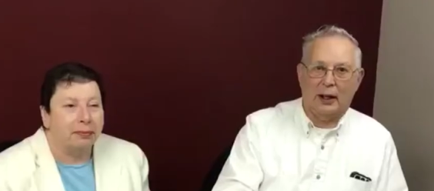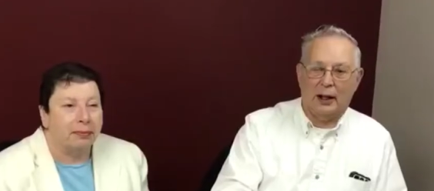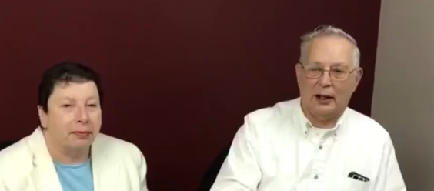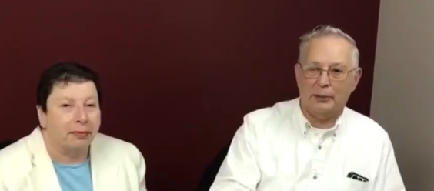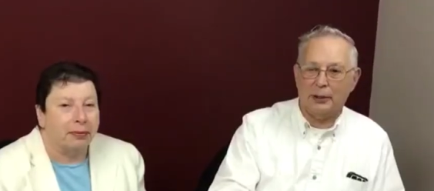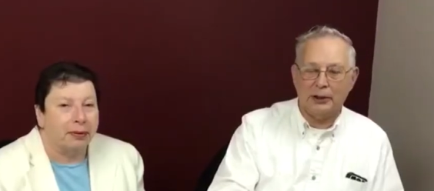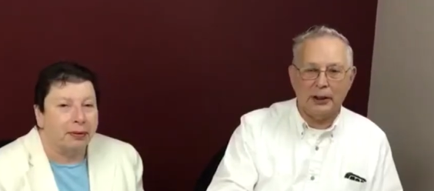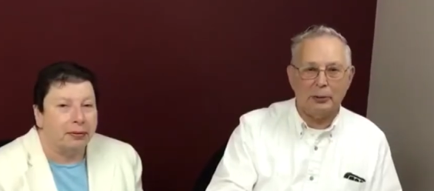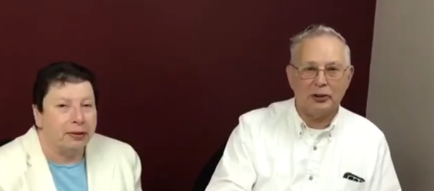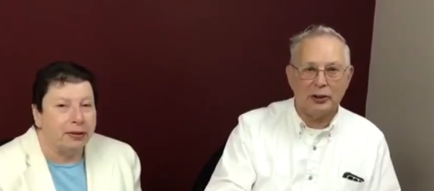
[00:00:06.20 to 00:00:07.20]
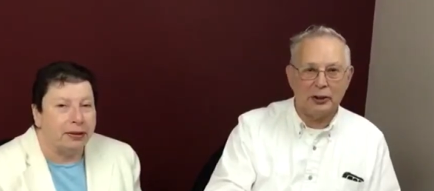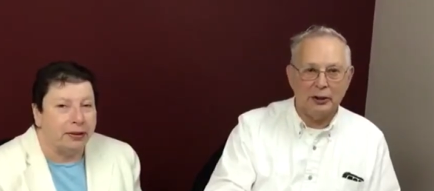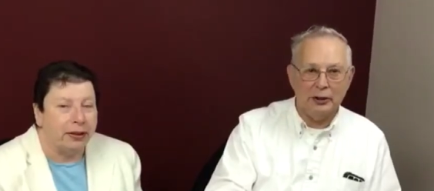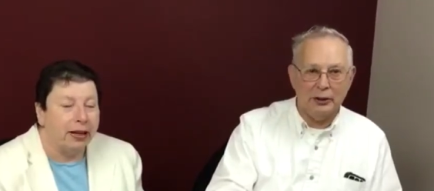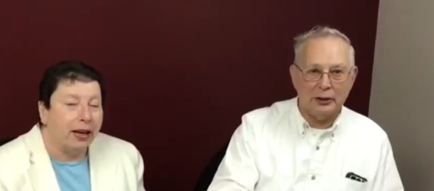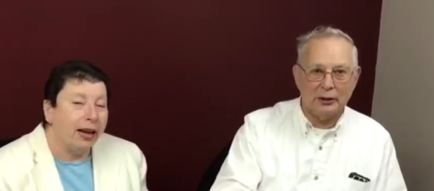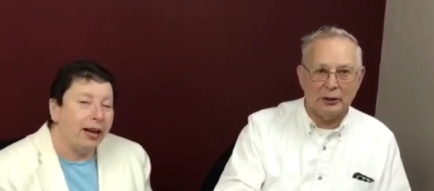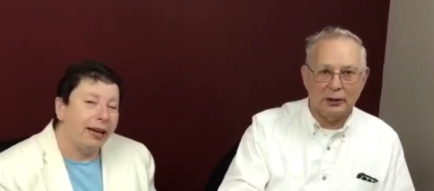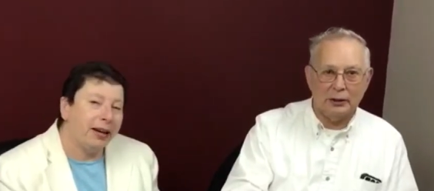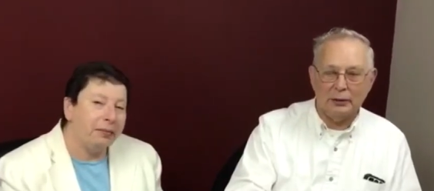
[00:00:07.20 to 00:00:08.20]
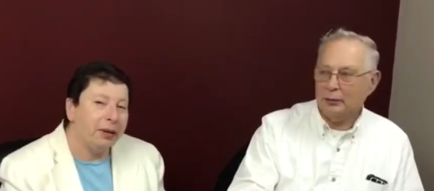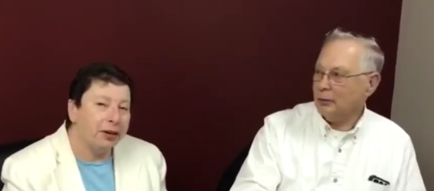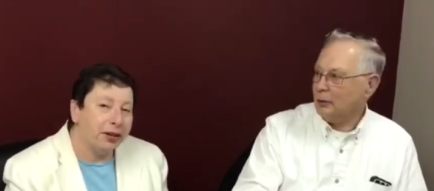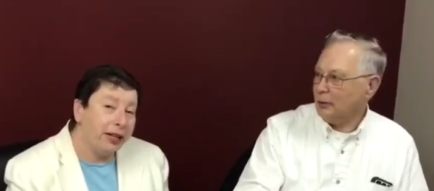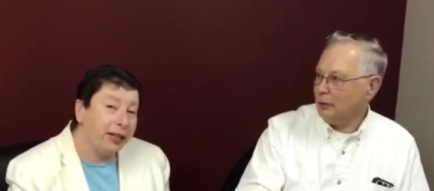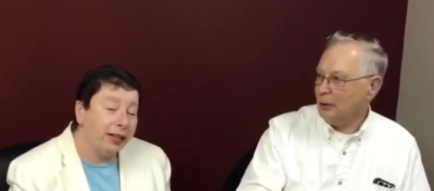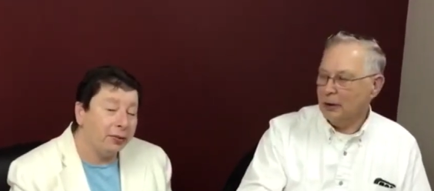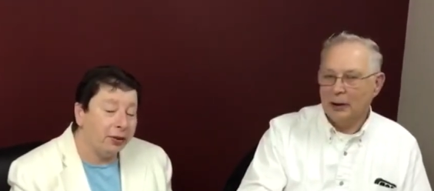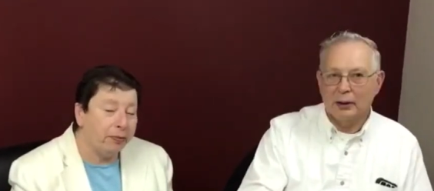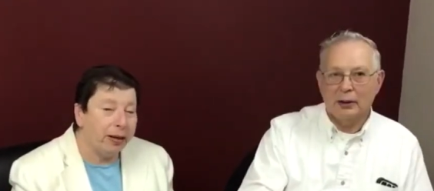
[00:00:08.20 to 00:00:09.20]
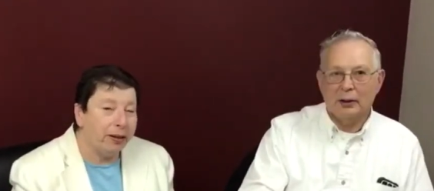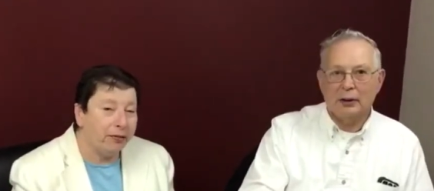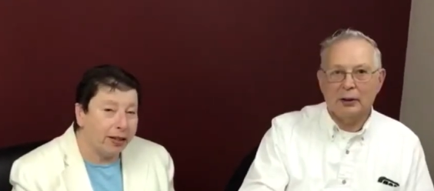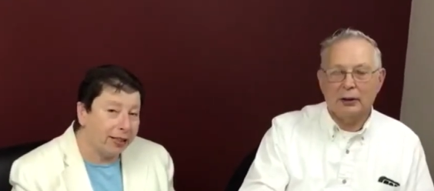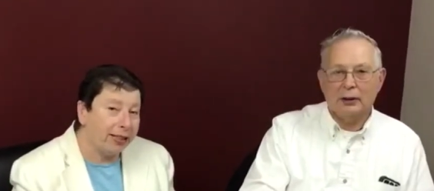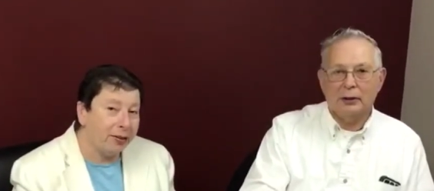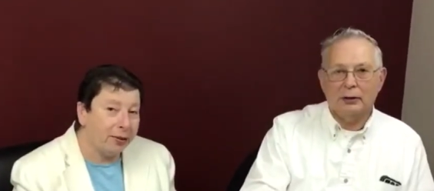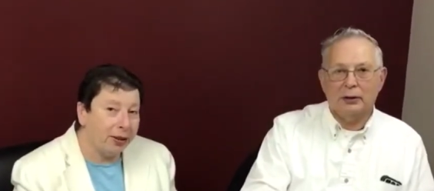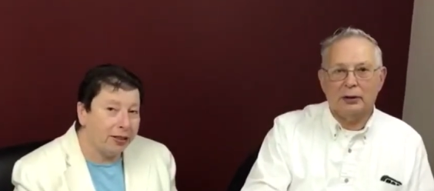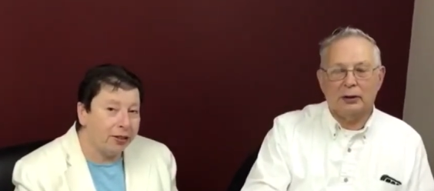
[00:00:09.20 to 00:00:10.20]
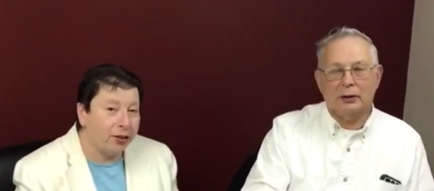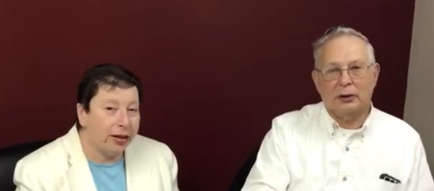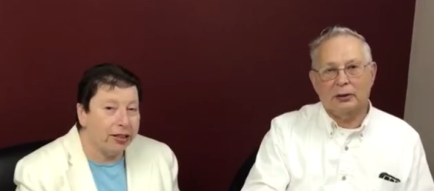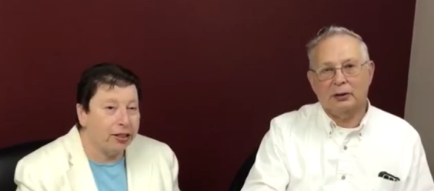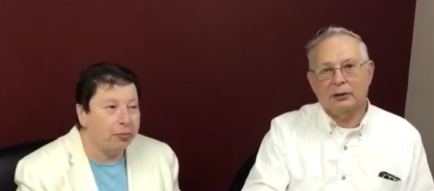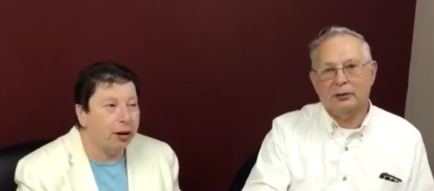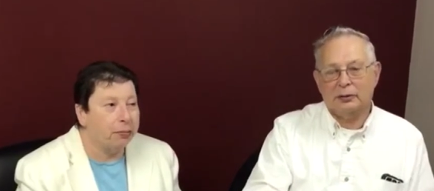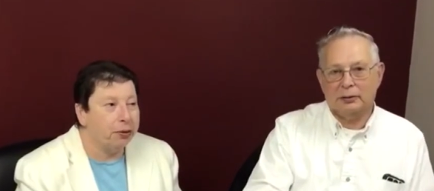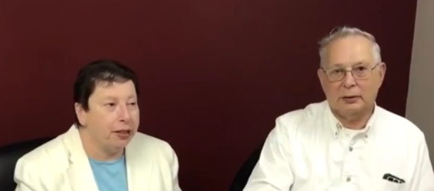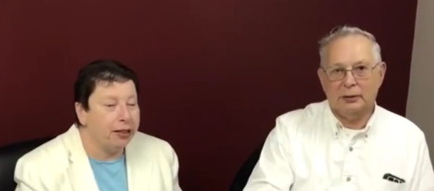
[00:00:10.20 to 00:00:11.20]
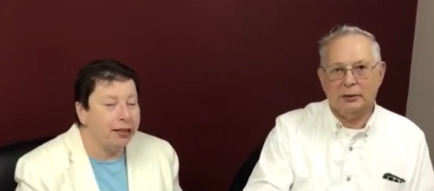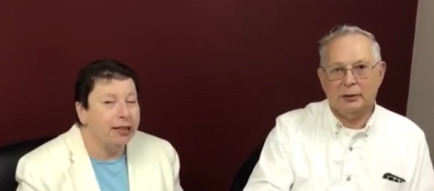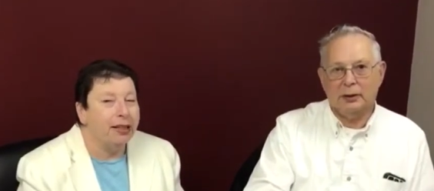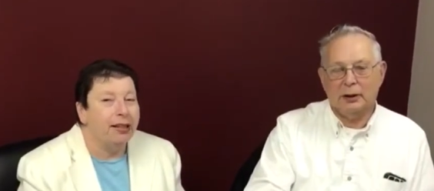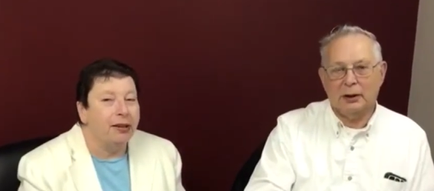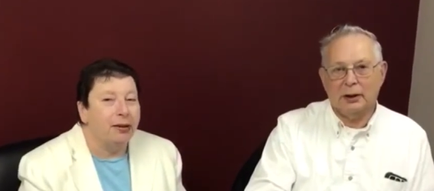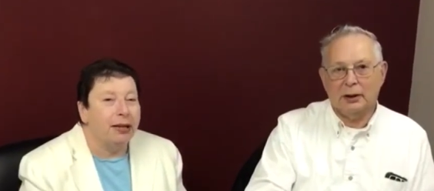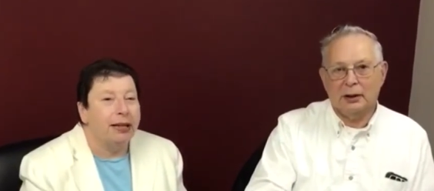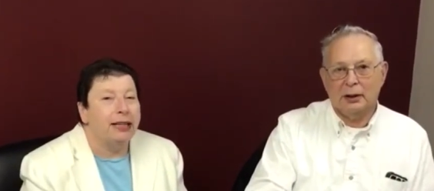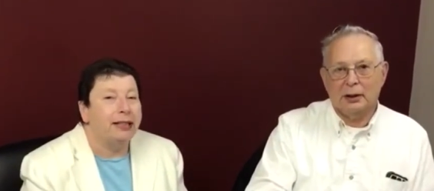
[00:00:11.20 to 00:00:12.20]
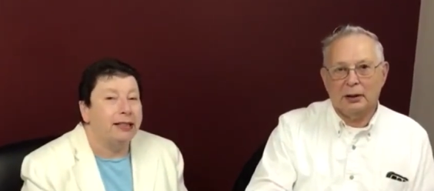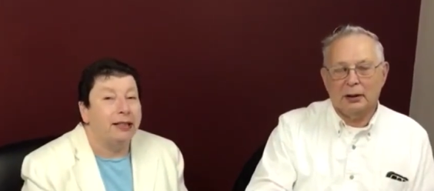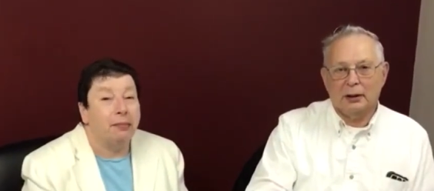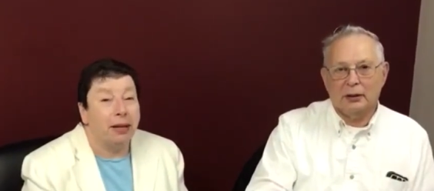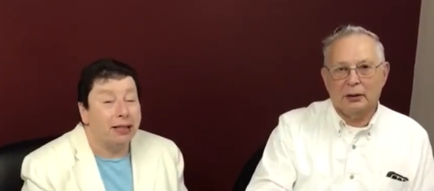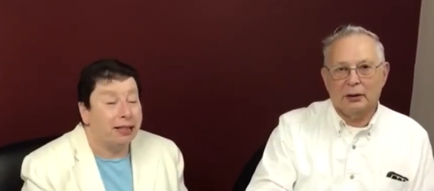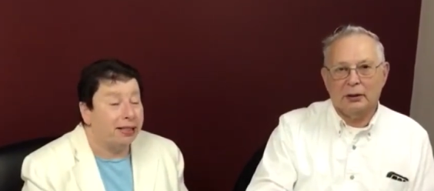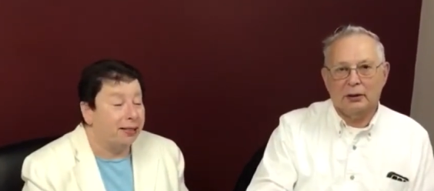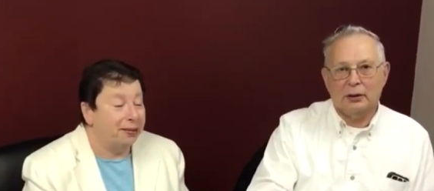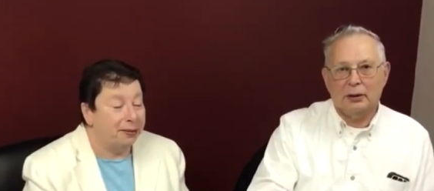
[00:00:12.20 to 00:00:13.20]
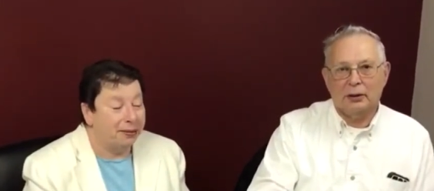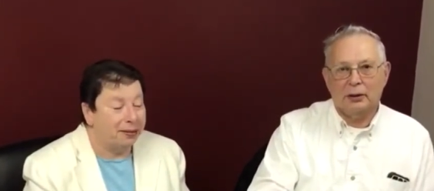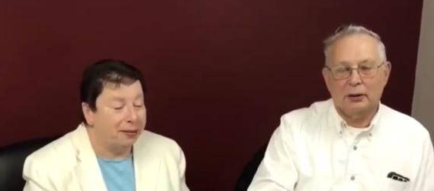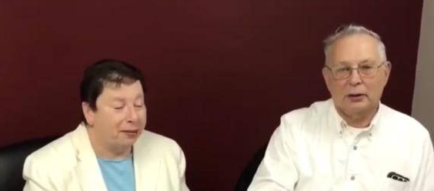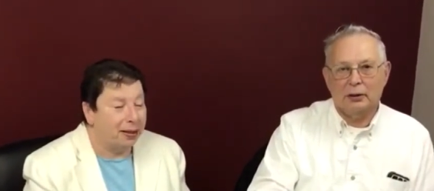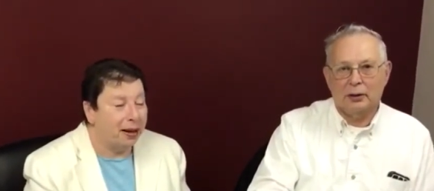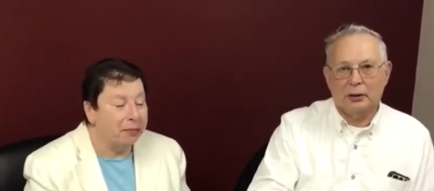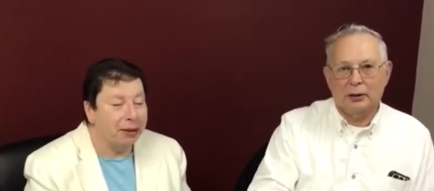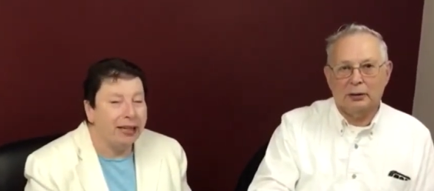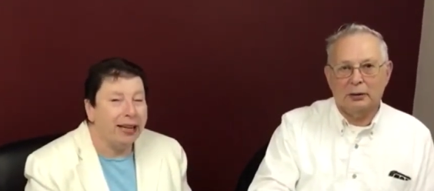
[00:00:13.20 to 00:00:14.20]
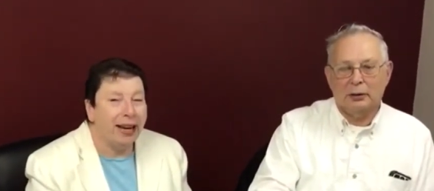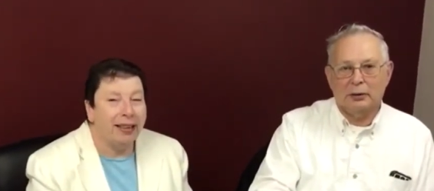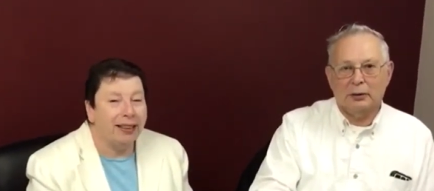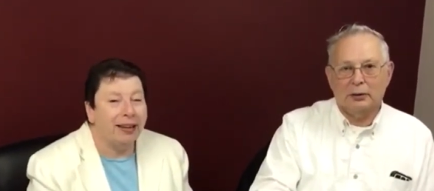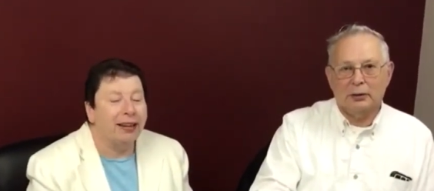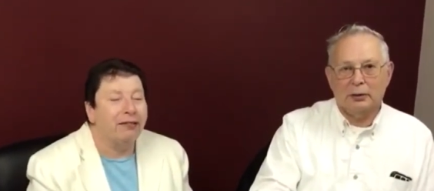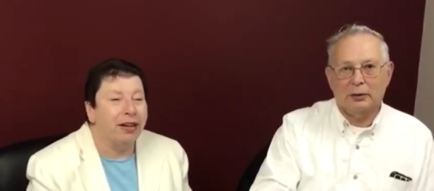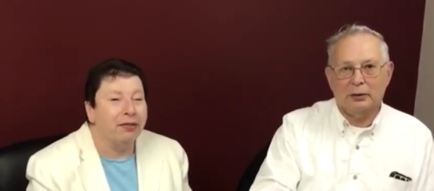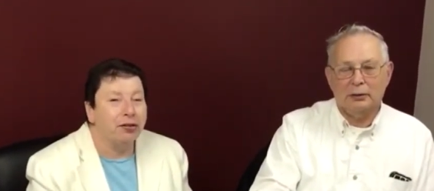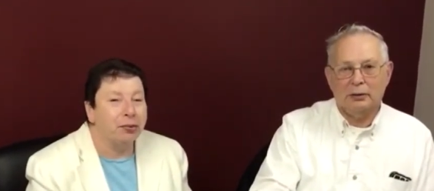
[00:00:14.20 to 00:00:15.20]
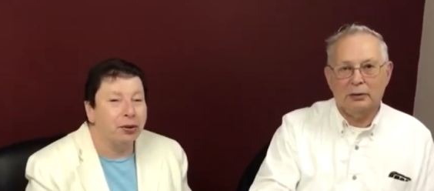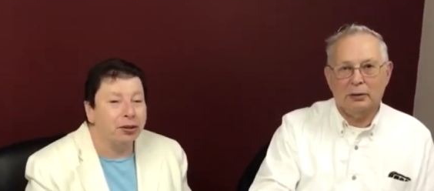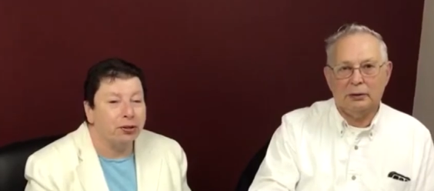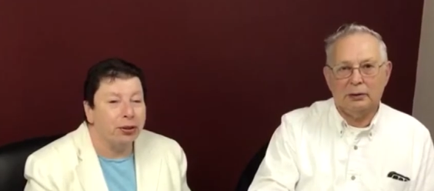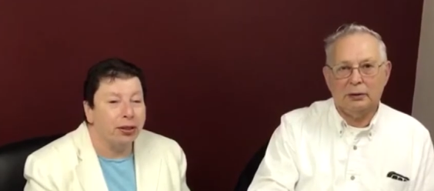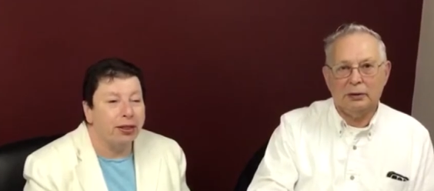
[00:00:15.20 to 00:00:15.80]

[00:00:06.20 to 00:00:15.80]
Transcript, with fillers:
Speaker 1: Hi, my name is Larry. Hi, I'm Mary, and we've been investing with Strategy Properties. It's the best company I think I've ever worked with.